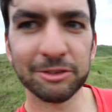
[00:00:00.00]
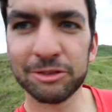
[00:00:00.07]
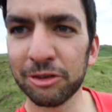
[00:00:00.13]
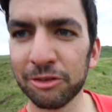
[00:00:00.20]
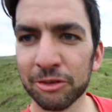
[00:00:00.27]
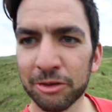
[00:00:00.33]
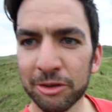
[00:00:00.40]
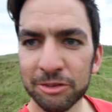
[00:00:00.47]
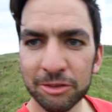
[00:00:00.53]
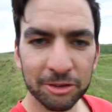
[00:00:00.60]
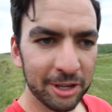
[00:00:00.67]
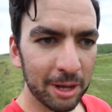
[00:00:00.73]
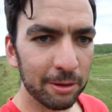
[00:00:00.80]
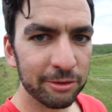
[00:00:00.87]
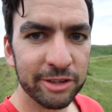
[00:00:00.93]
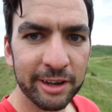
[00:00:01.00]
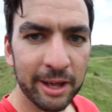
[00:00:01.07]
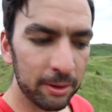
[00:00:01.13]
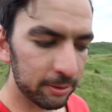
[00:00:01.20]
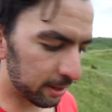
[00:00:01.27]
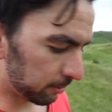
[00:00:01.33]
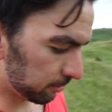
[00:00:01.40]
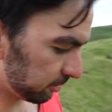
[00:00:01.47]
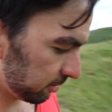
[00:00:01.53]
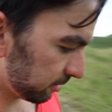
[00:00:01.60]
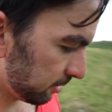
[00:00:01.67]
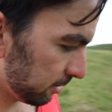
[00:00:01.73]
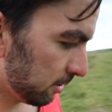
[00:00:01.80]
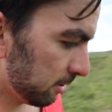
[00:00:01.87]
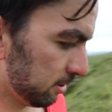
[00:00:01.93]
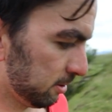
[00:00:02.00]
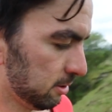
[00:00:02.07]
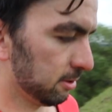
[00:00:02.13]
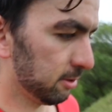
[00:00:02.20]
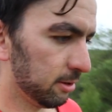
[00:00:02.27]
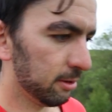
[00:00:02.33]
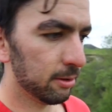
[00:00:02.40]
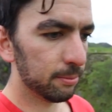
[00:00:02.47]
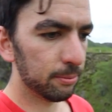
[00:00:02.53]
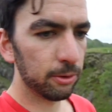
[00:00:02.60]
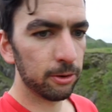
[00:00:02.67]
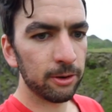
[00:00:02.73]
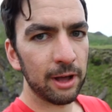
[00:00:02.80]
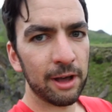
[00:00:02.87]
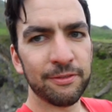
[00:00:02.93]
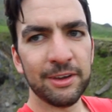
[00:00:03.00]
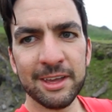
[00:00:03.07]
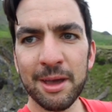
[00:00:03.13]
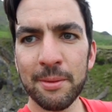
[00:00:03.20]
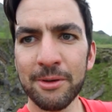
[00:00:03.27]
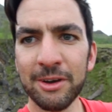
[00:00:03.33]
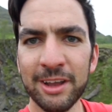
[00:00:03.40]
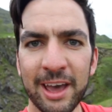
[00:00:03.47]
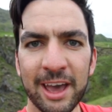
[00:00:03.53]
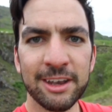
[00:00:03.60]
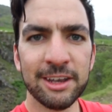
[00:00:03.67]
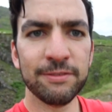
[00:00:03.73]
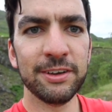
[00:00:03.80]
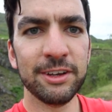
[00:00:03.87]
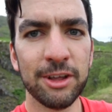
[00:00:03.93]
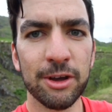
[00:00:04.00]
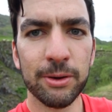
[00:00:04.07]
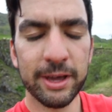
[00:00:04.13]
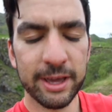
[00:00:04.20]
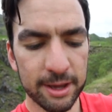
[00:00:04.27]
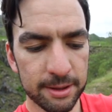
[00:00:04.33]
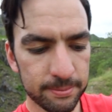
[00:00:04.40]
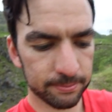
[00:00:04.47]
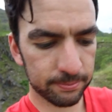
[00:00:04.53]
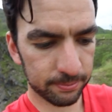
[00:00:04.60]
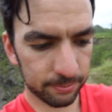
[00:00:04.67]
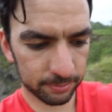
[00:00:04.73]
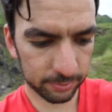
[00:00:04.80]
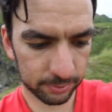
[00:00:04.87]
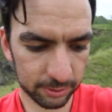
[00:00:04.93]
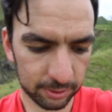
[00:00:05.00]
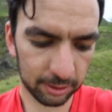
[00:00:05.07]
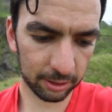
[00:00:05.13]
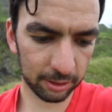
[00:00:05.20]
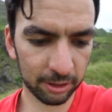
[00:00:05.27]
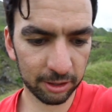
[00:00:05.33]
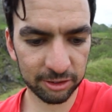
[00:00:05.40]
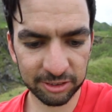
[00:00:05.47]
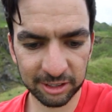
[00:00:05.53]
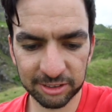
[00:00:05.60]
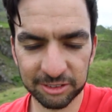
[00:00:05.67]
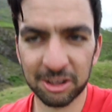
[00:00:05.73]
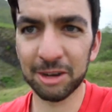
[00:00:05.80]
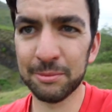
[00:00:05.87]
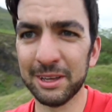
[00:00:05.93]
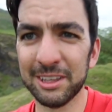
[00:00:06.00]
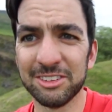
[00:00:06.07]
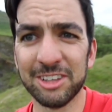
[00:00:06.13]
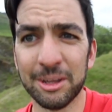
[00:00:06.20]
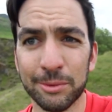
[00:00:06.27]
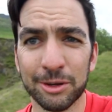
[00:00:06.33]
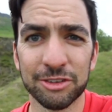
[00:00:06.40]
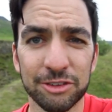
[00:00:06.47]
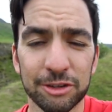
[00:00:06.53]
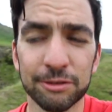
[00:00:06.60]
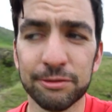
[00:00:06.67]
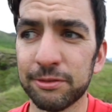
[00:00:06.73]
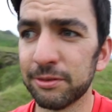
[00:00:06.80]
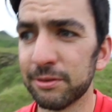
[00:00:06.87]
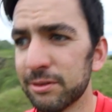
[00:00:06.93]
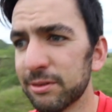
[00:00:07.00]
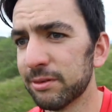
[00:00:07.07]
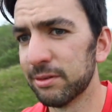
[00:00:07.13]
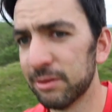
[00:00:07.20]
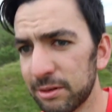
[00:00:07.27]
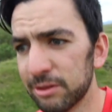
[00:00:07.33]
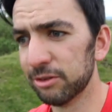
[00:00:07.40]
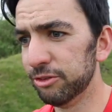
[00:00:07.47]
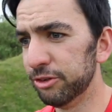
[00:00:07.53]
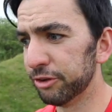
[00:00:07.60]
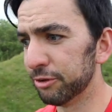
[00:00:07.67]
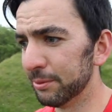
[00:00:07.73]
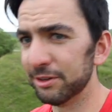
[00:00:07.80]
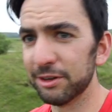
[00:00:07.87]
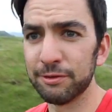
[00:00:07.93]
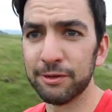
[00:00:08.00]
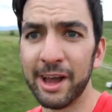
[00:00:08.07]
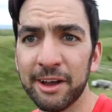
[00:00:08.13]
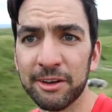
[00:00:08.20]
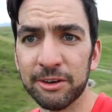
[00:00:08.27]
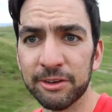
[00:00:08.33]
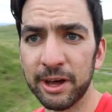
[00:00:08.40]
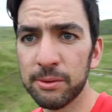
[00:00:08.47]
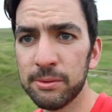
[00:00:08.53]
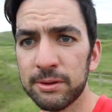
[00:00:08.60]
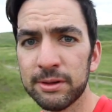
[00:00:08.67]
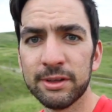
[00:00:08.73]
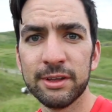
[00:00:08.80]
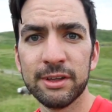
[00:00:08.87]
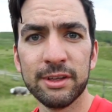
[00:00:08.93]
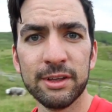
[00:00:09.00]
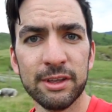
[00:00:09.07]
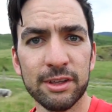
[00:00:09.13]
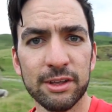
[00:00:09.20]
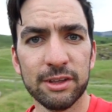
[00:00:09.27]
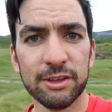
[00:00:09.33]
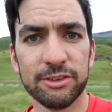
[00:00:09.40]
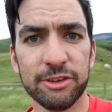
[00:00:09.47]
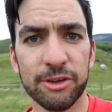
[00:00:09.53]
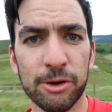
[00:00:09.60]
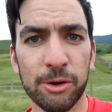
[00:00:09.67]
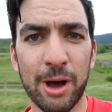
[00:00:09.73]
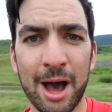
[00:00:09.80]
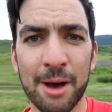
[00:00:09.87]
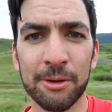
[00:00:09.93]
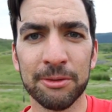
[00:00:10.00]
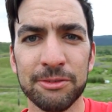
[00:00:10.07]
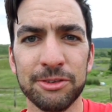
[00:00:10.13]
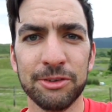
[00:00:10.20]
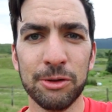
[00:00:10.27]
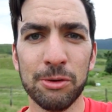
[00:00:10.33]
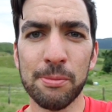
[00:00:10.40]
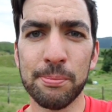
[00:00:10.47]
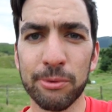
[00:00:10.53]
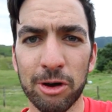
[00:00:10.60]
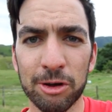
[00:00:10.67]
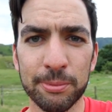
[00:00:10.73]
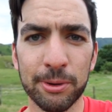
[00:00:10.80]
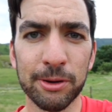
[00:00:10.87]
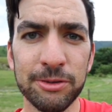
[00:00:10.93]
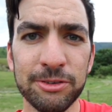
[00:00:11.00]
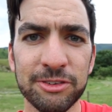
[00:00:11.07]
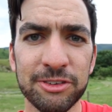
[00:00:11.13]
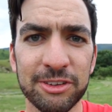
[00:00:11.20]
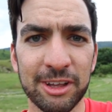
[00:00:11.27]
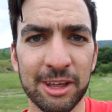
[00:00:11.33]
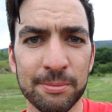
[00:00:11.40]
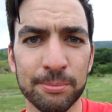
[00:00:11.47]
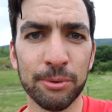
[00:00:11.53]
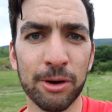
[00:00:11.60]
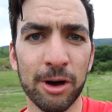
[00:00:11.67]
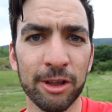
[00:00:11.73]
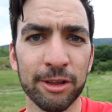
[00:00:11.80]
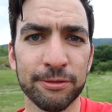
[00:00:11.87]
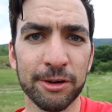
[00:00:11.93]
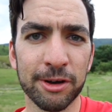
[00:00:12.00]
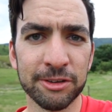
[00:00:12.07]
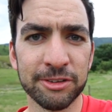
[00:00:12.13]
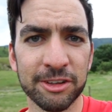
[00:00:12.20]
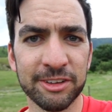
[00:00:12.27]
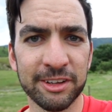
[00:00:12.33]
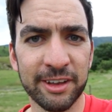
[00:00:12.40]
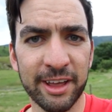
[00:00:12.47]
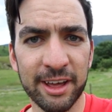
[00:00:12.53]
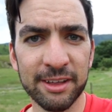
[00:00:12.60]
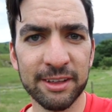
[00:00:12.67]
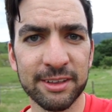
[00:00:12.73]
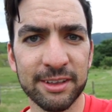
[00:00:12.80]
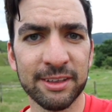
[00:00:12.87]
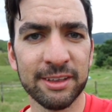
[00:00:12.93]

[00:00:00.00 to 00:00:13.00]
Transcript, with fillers: It doesn't look as good now I've said it out loud. But I think I'm going to end the video here, because it's going to be similar stuff, just from a different angle now. So I'll do a blog post and put all the photos in there.